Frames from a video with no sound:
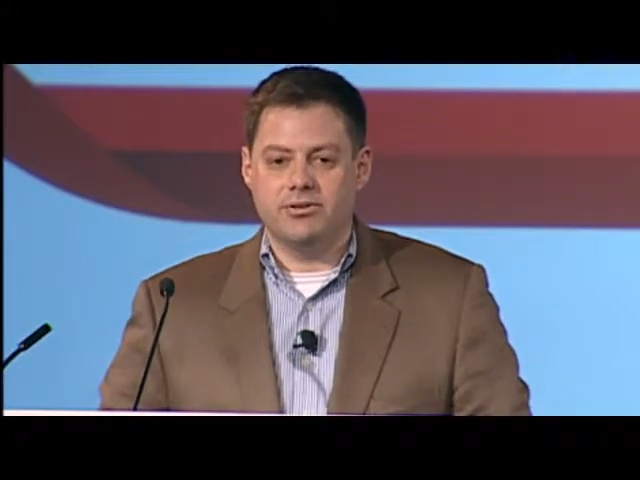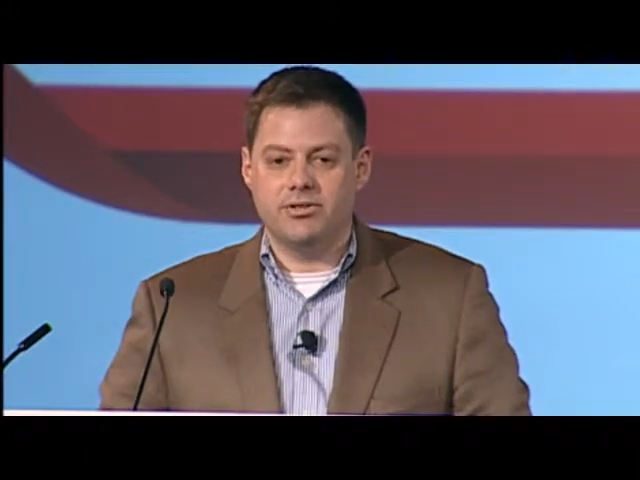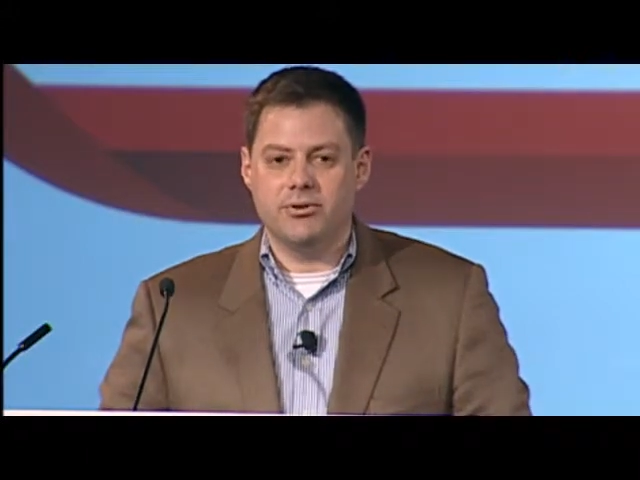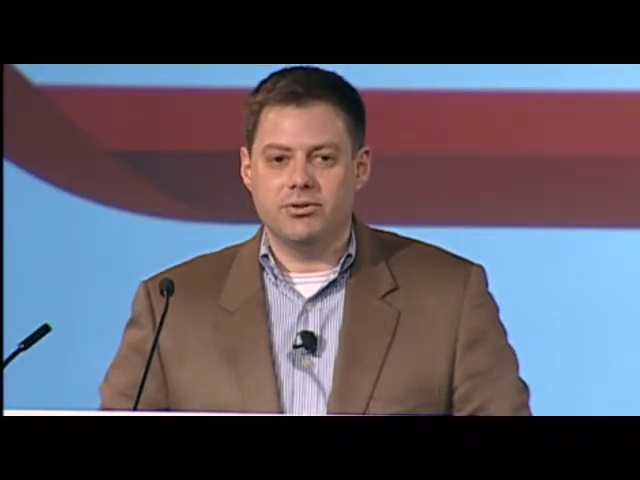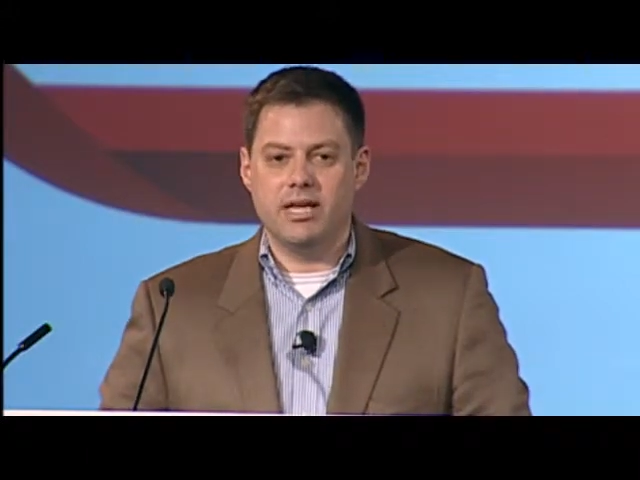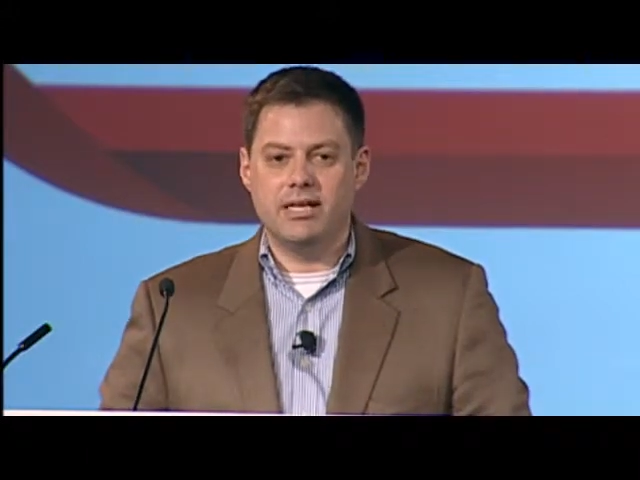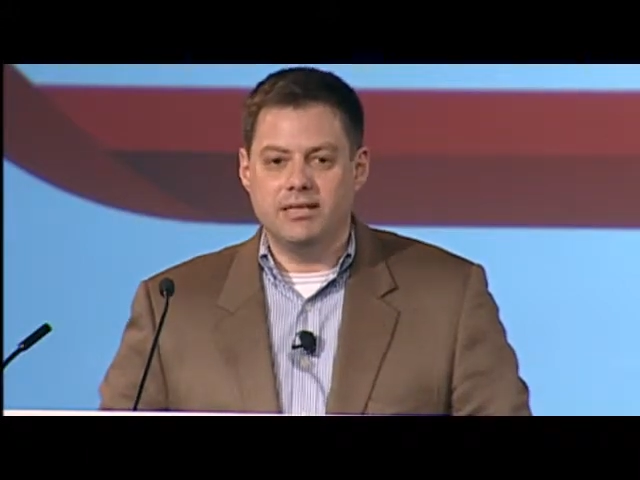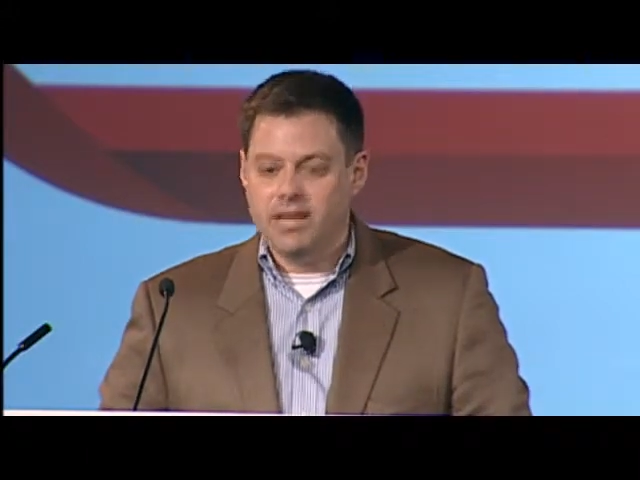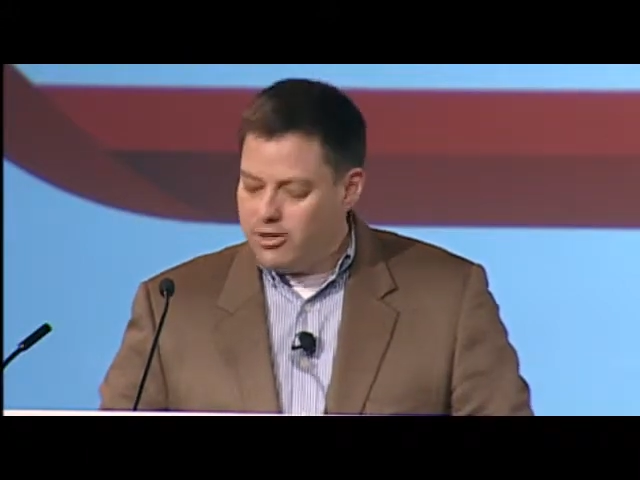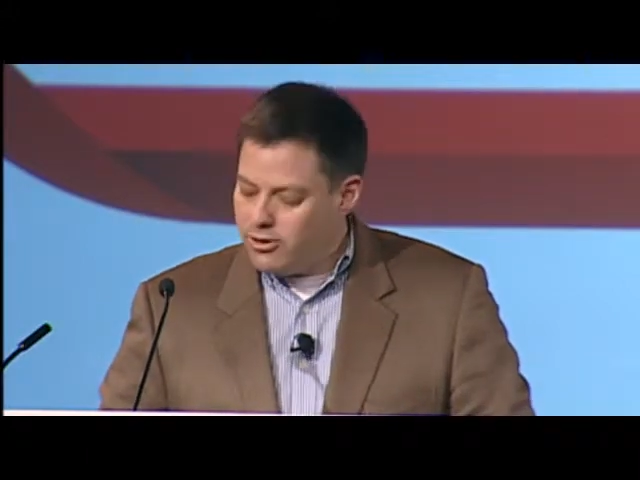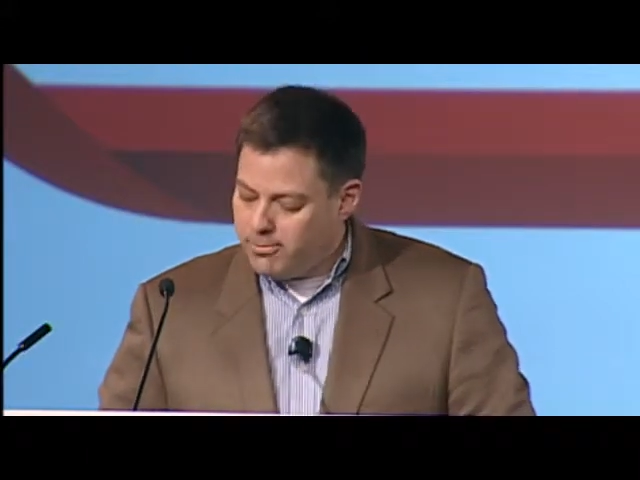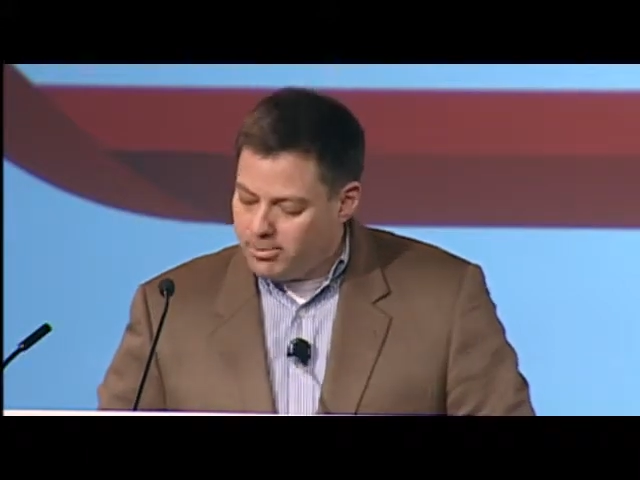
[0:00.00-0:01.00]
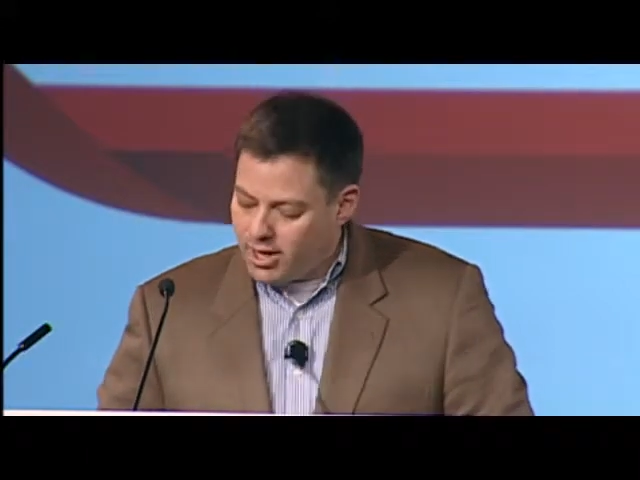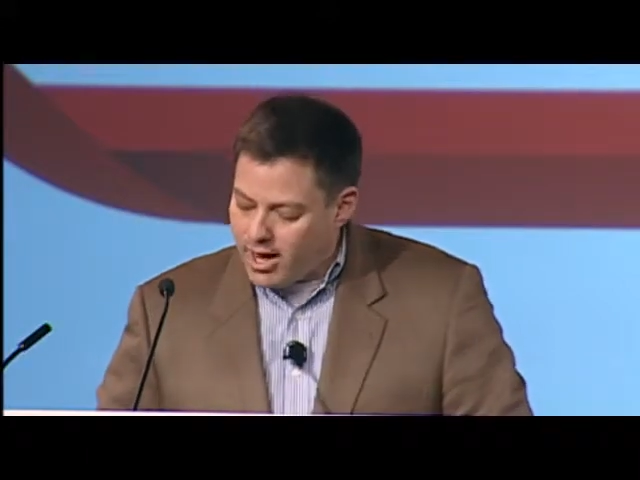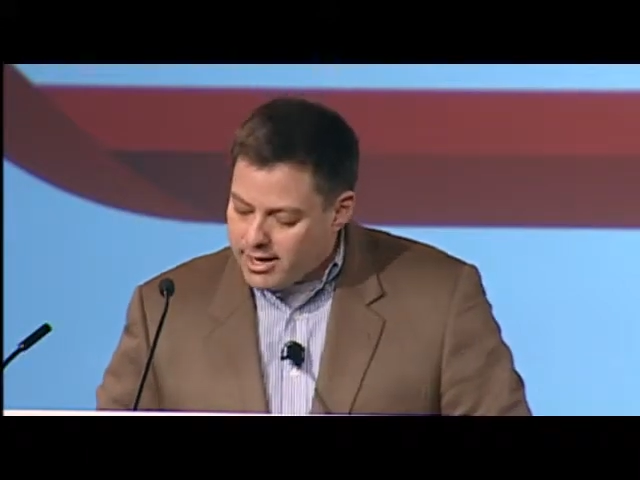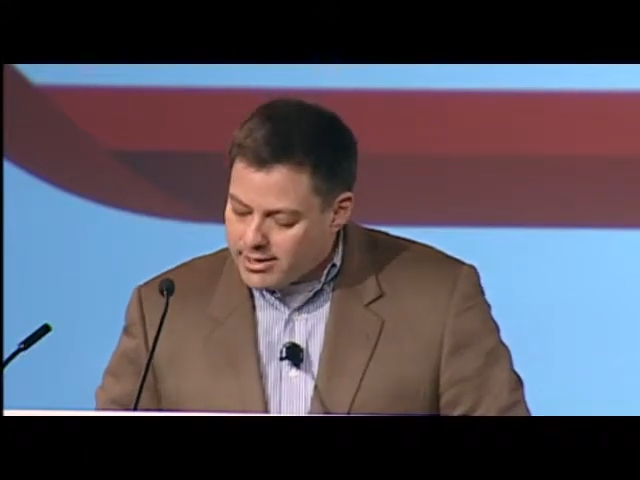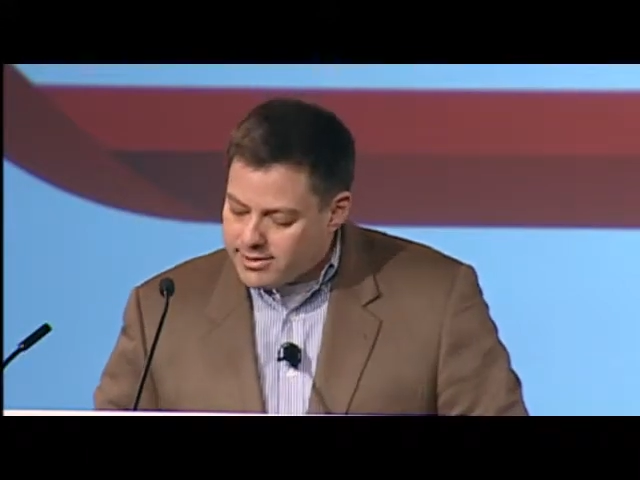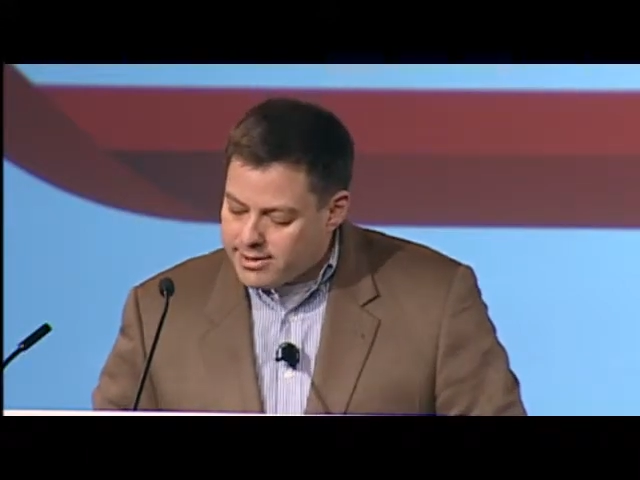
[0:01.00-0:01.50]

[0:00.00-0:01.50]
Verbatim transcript: that are like Lego blocks,